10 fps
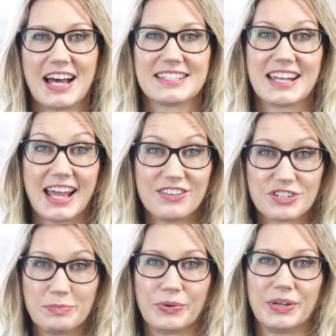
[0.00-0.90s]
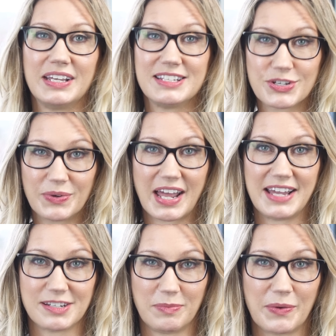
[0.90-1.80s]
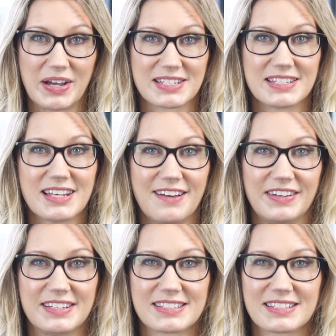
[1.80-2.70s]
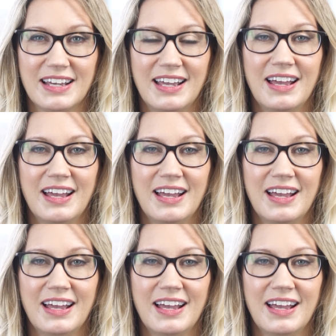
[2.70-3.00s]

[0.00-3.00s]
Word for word: as an entry point into an A W S service.